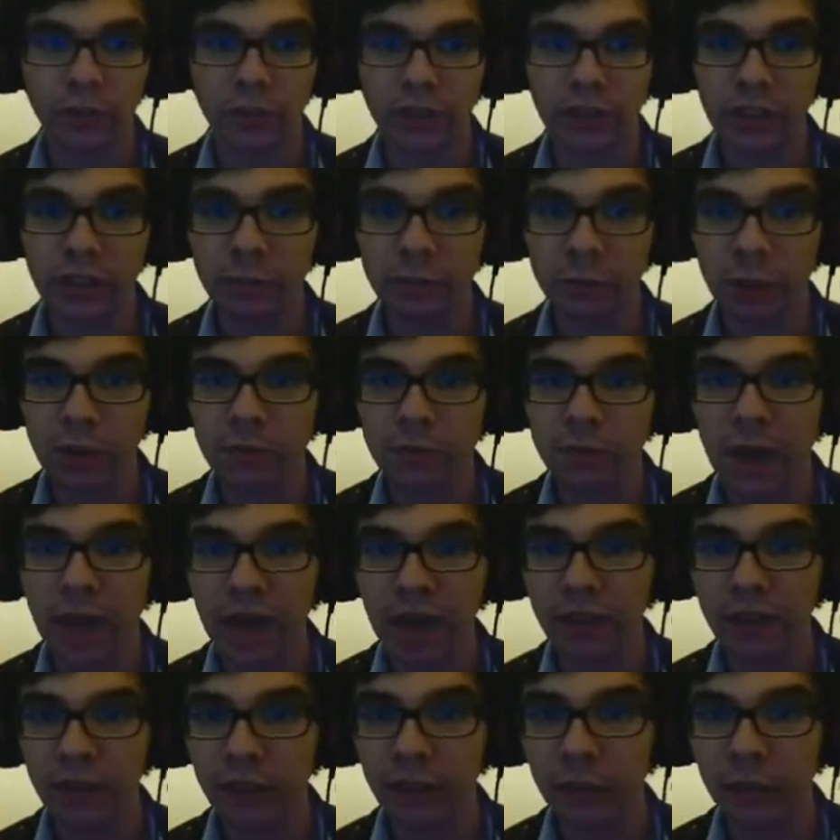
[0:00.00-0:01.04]
this was
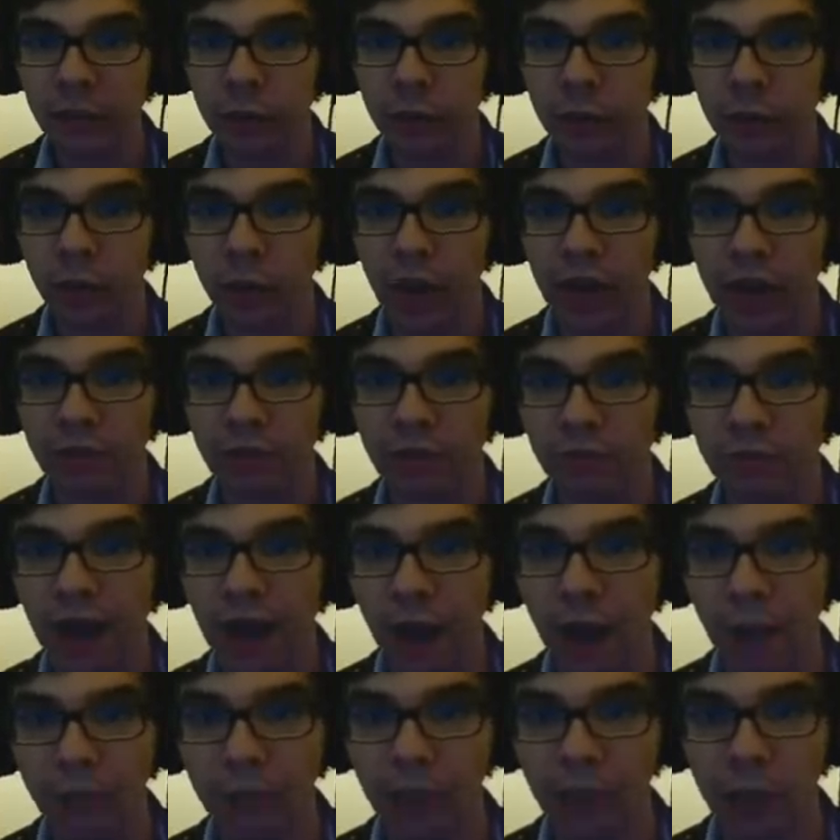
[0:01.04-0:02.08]
made through a
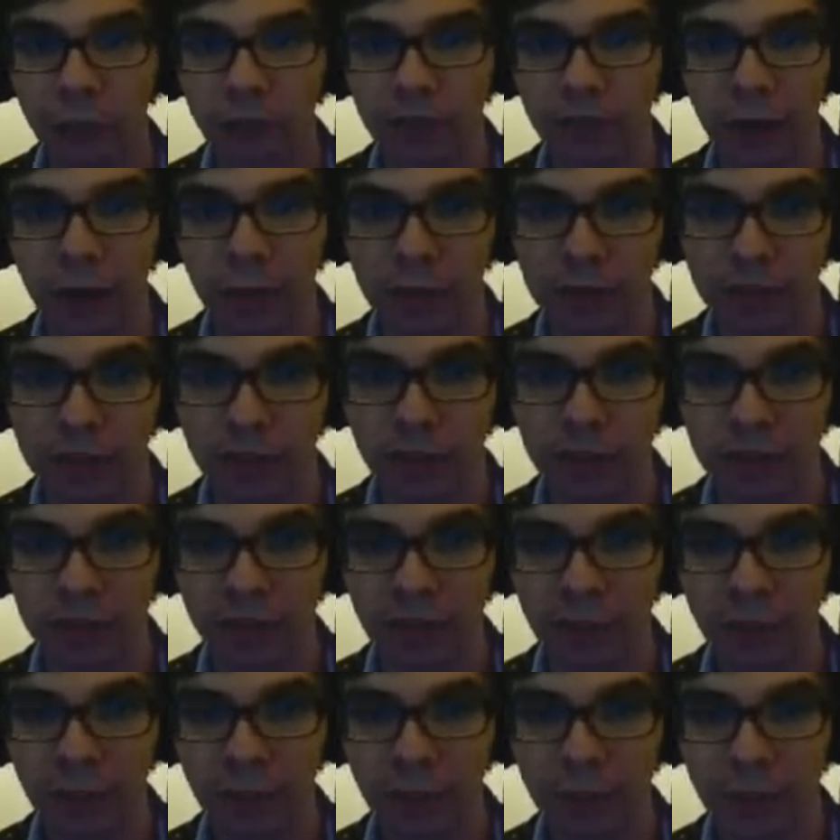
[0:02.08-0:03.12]
map. Now, that was not
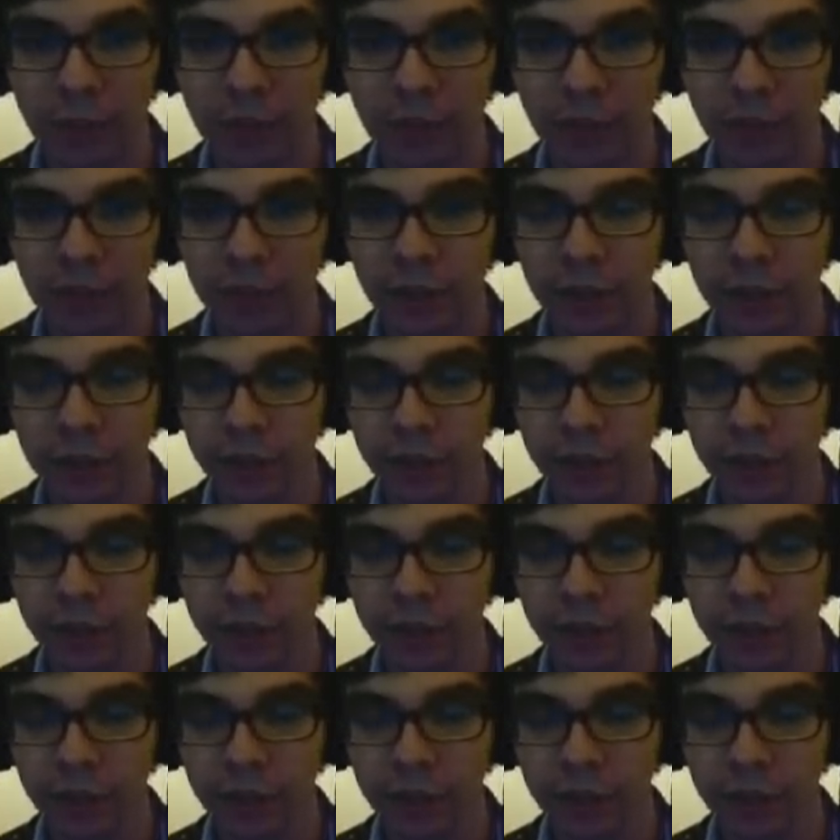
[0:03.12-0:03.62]
designed by me either.